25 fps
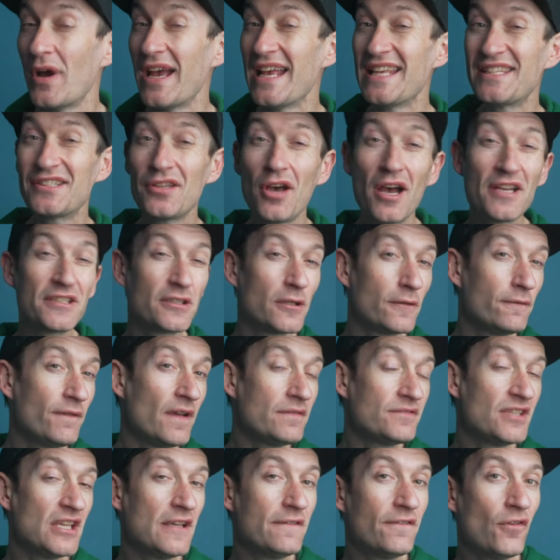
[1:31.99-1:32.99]
a size
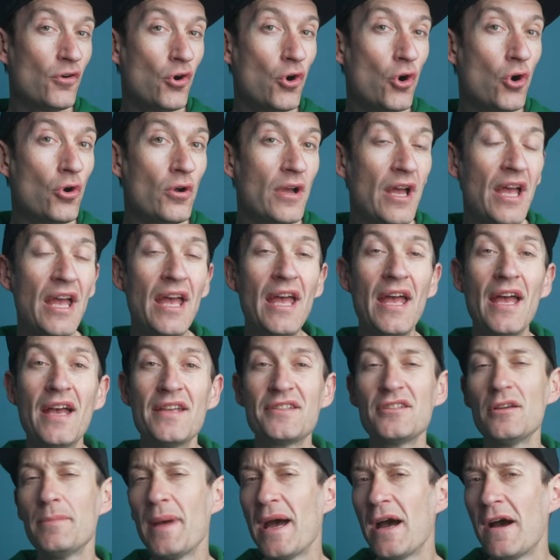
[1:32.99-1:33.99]
54,
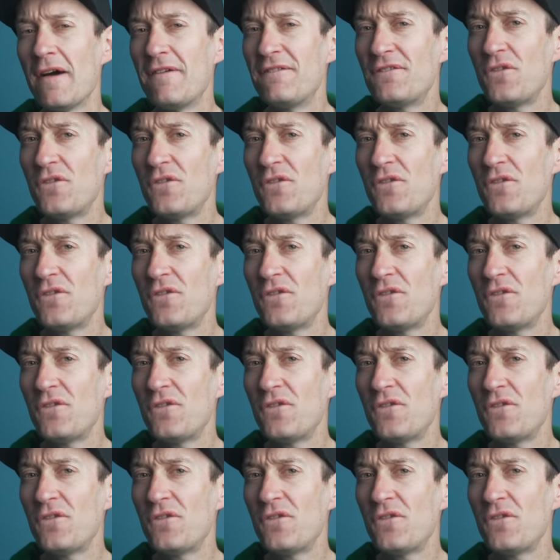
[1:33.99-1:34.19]
so about a